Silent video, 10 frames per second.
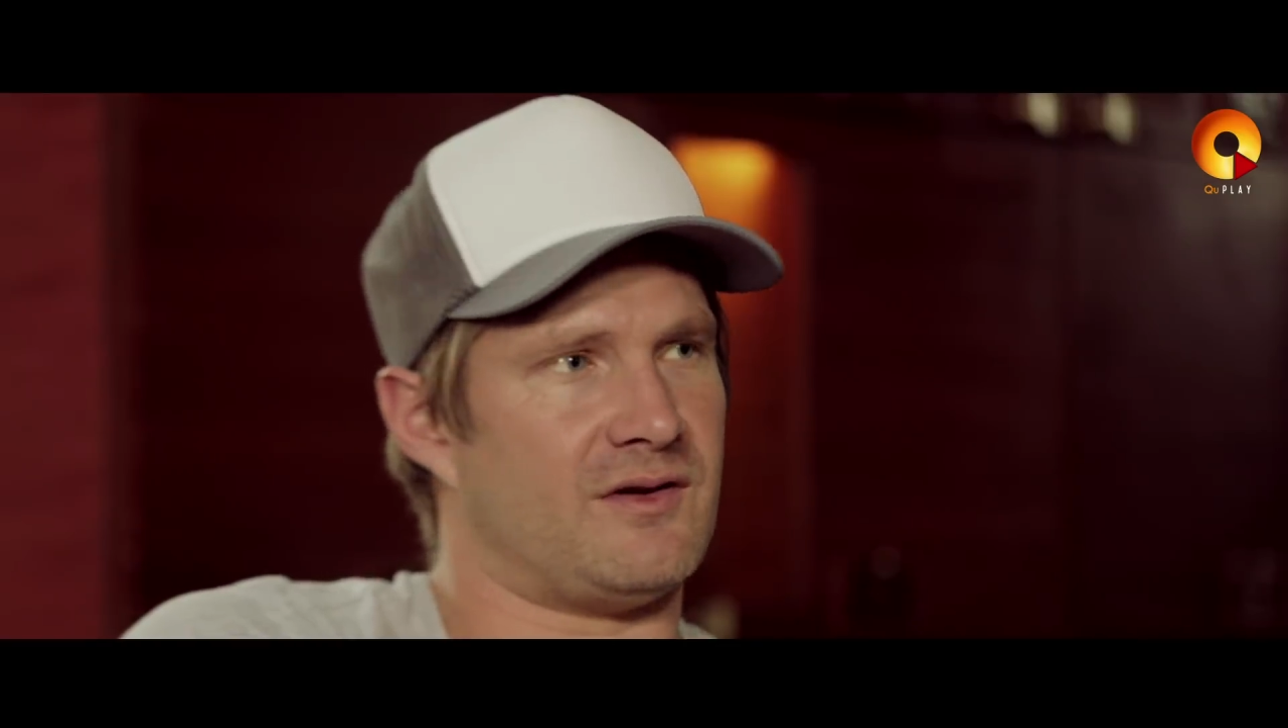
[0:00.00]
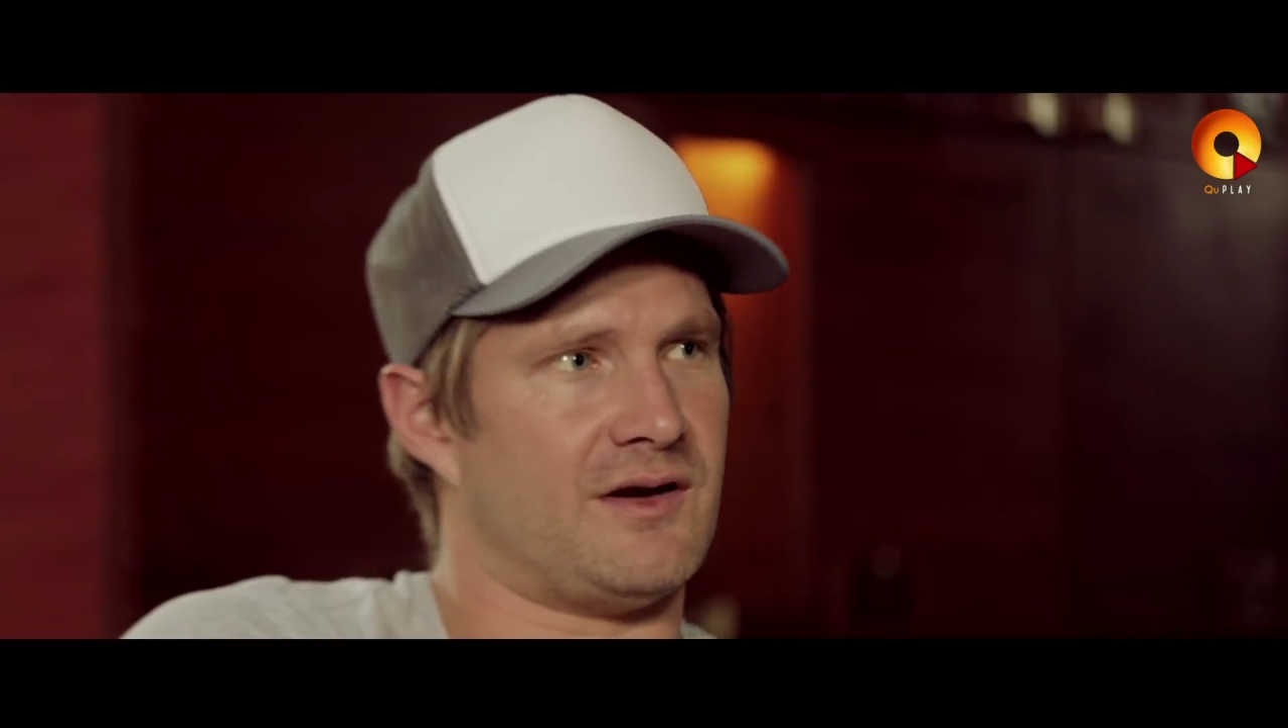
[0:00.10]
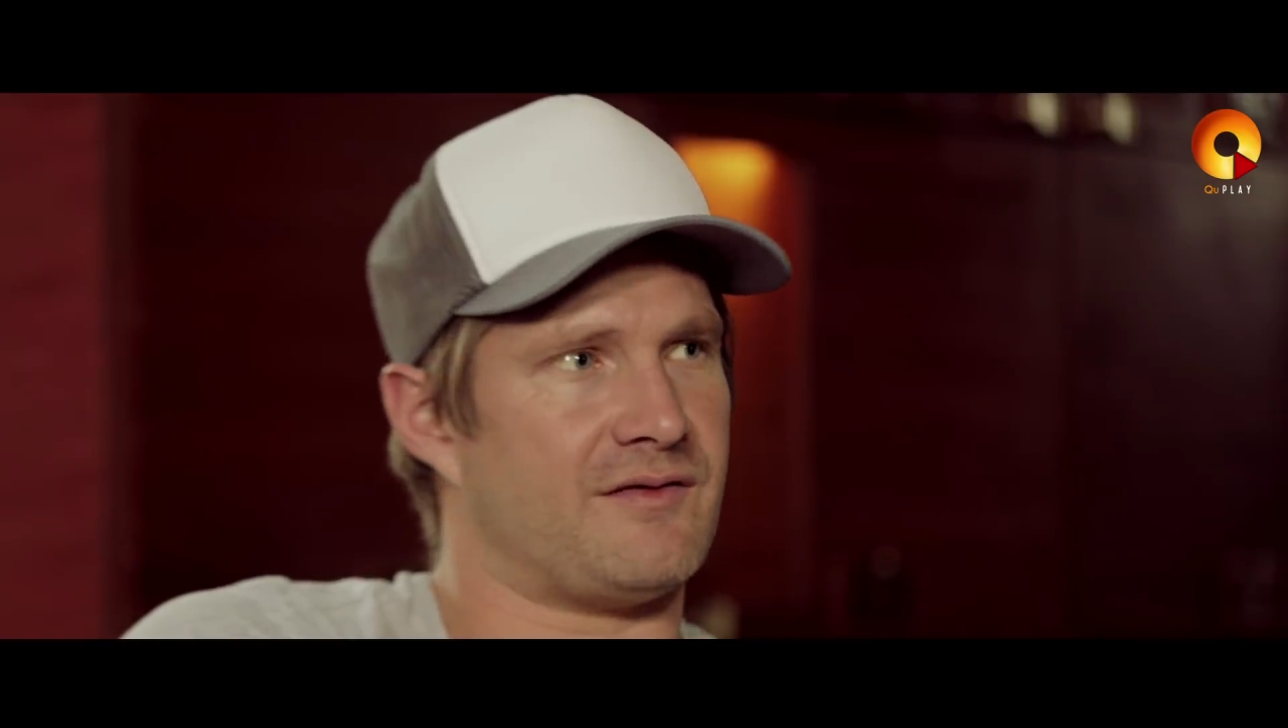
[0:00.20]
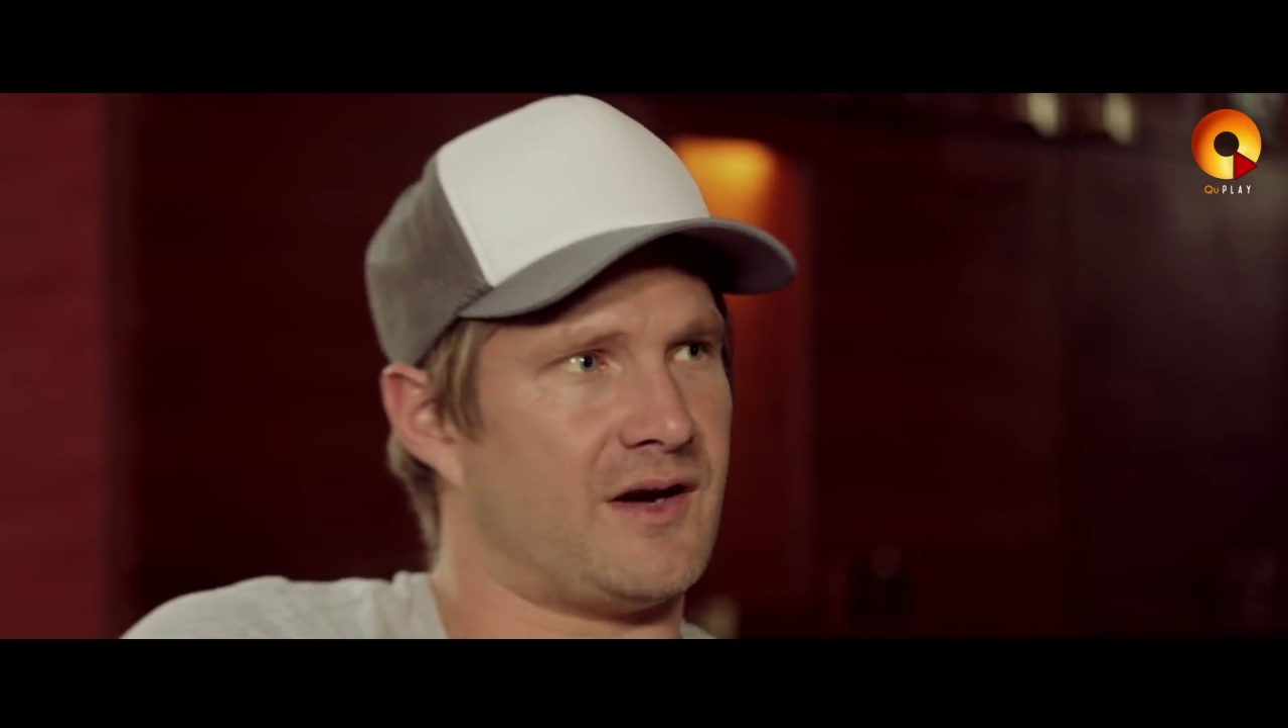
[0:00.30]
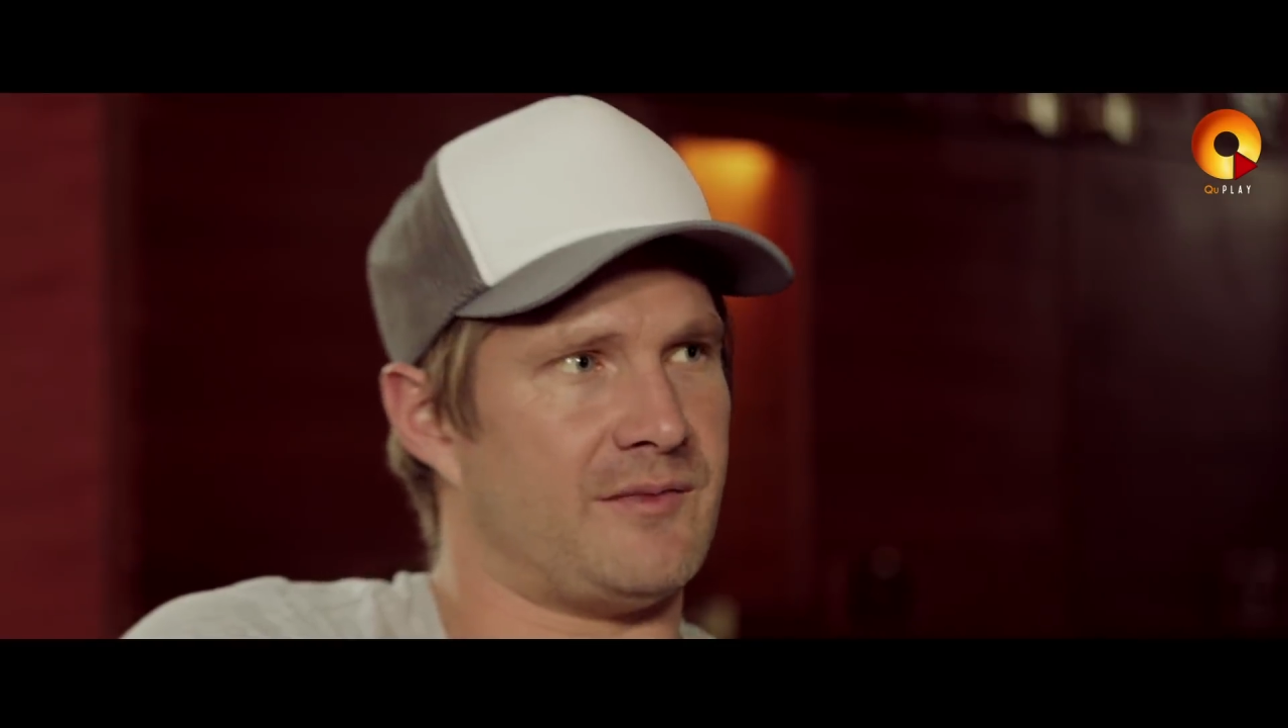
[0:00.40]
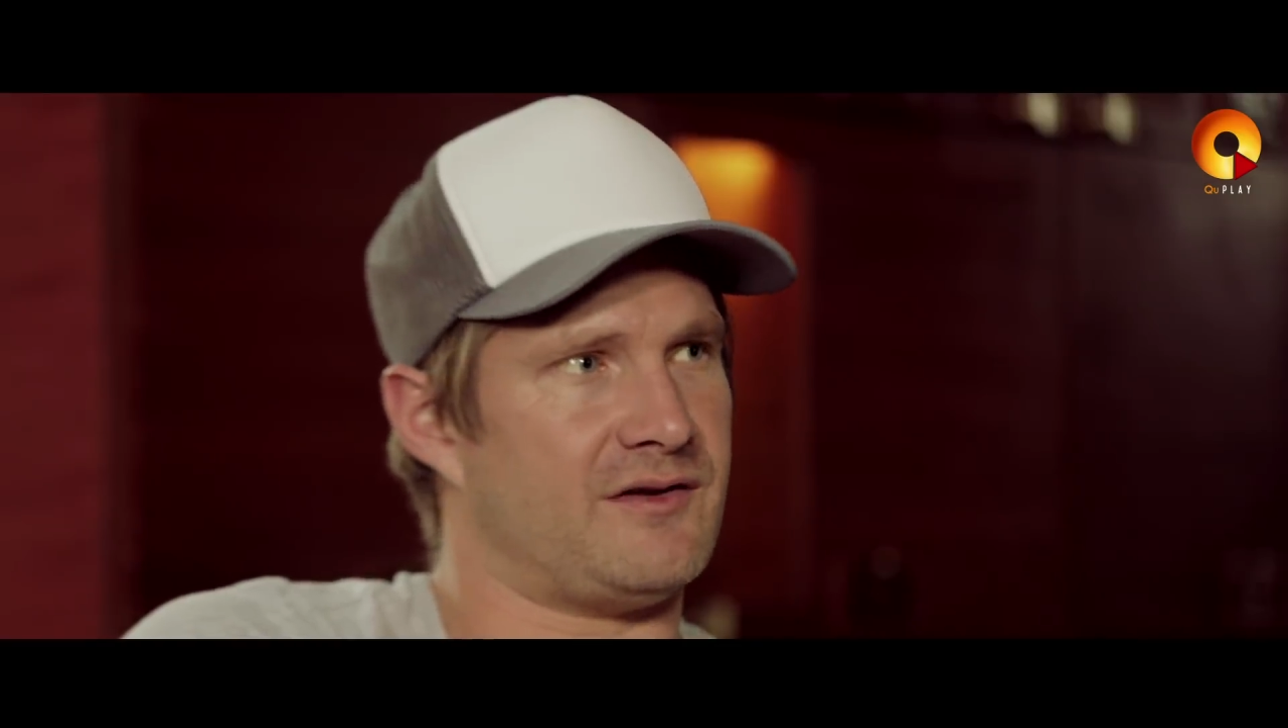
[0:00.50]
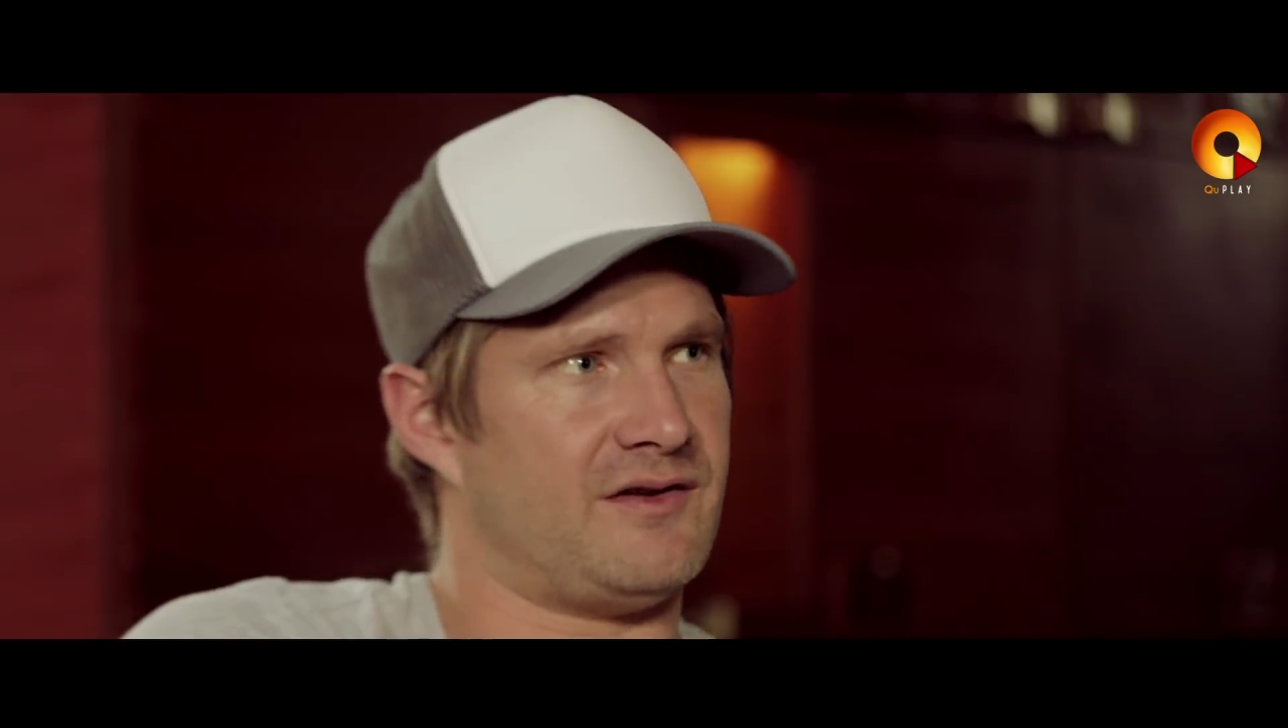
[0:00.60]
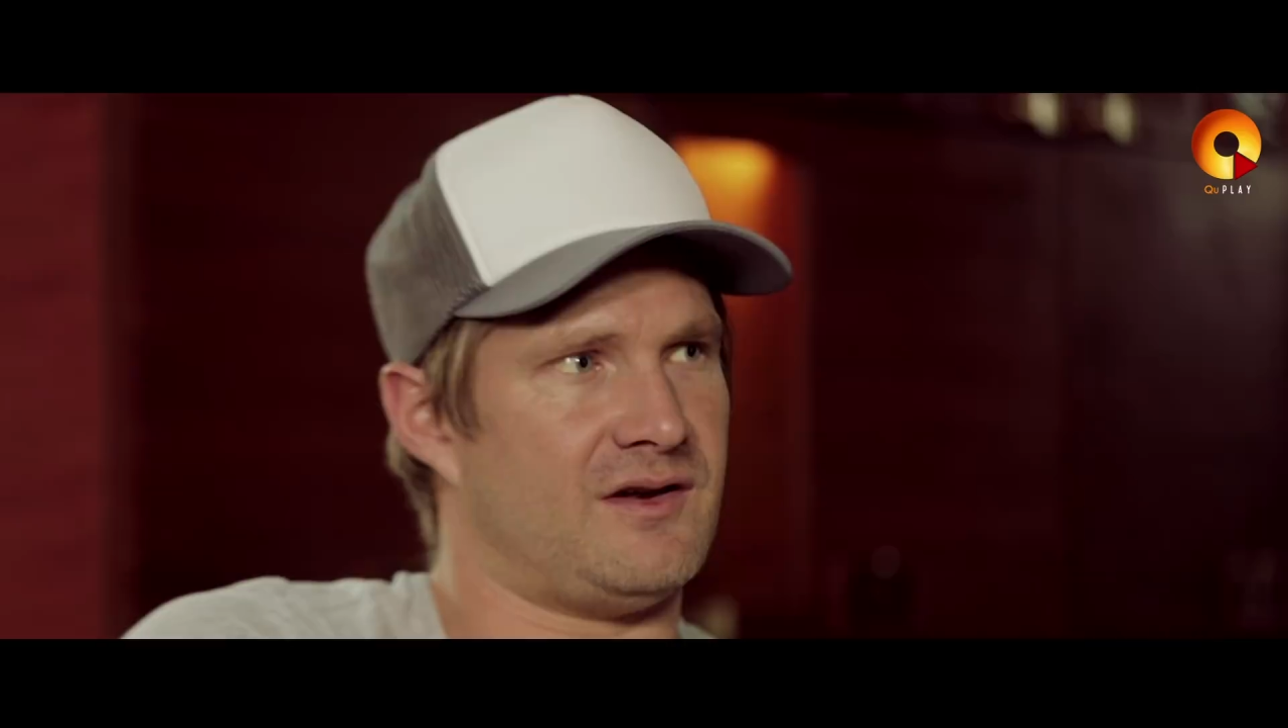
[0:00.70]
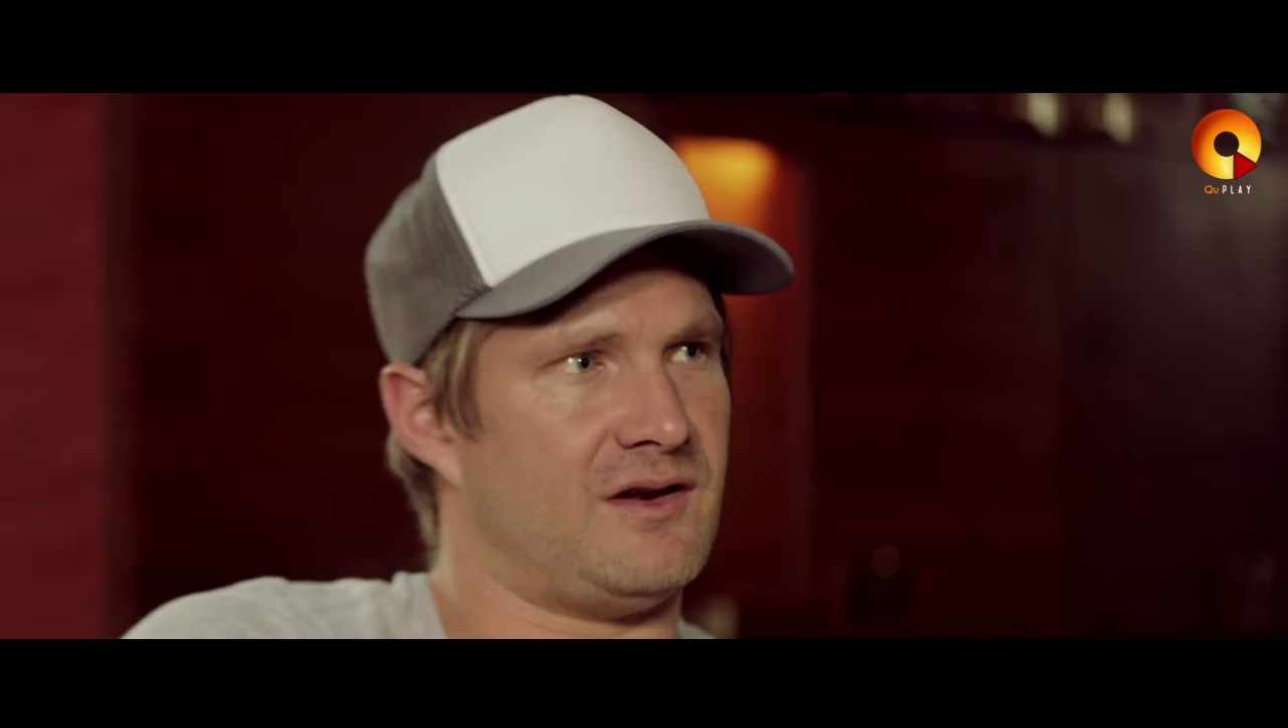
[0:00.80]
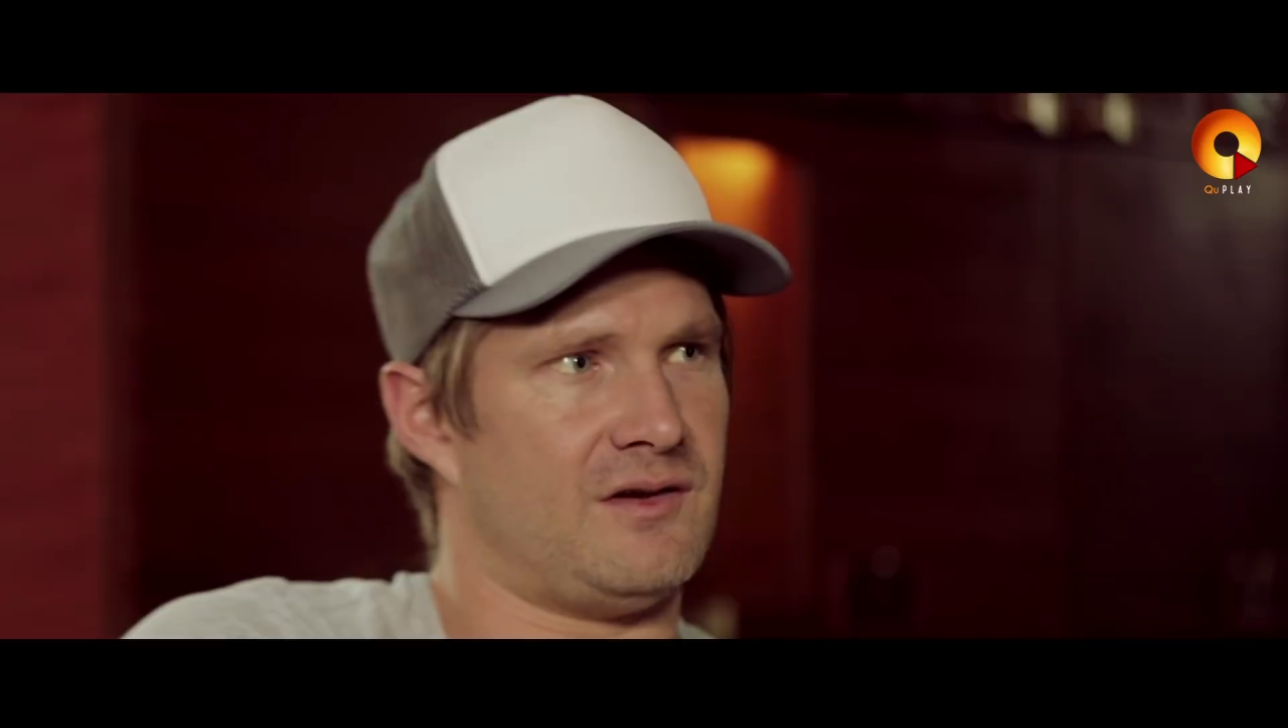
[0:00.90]
loved coming to
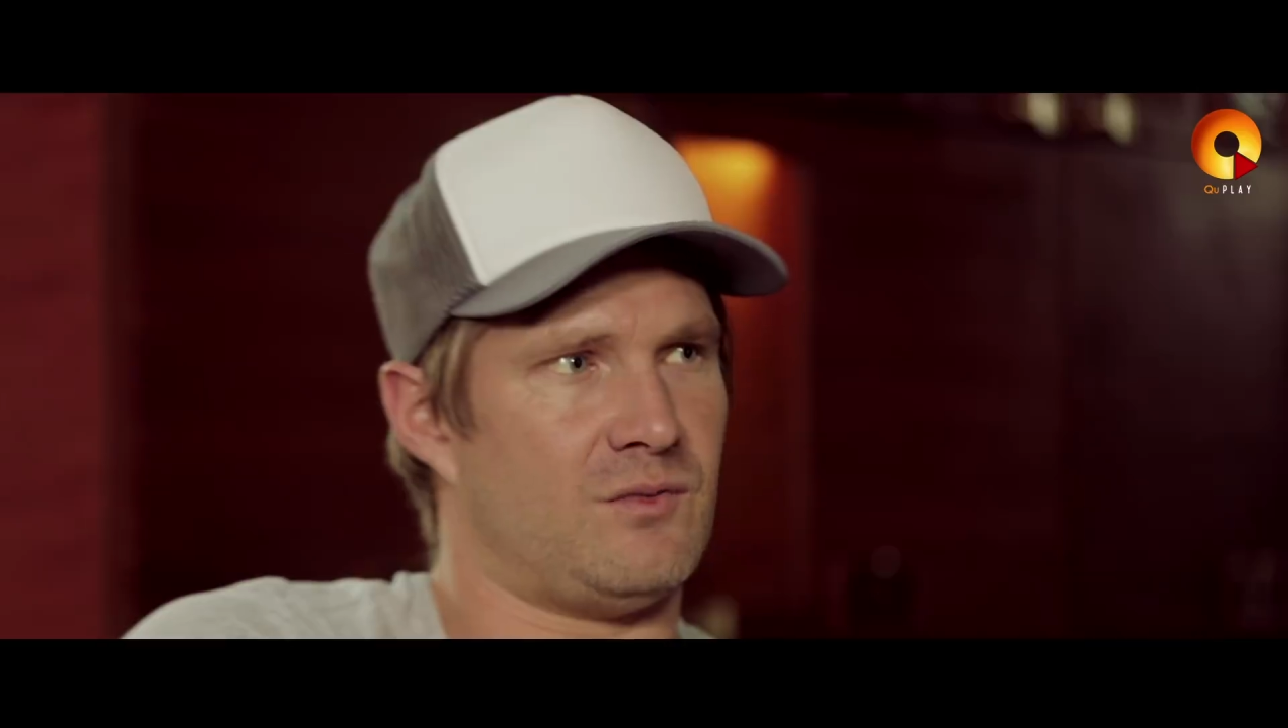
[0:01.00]
India.